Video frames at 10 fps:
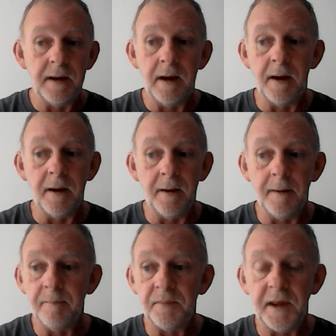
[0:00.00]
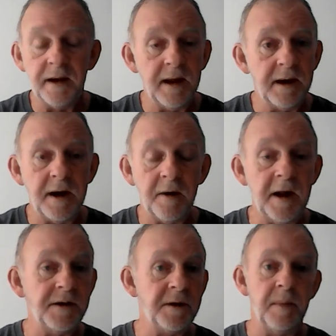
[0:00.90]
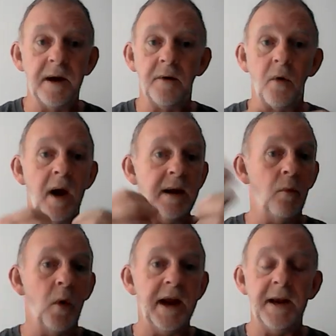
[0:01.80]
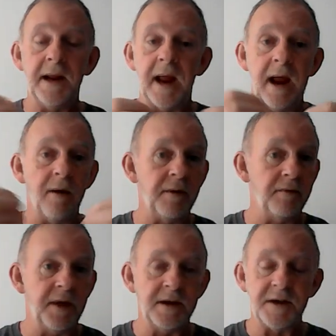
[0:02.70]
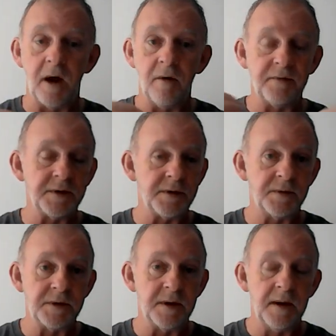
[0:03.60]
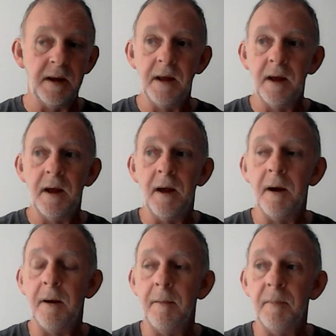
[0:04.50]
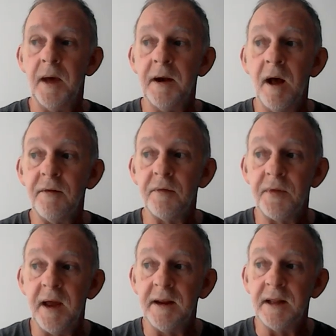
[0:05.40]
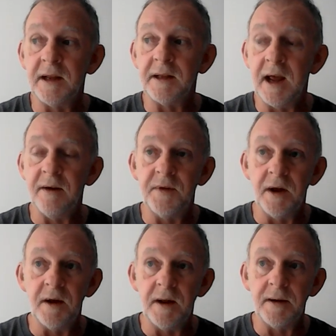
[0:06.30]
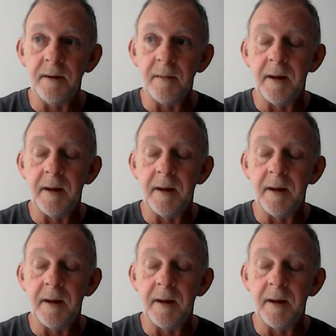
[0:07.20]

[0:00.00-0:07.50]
And there needs to be a great weeding out of these officers. Another thing that they've done,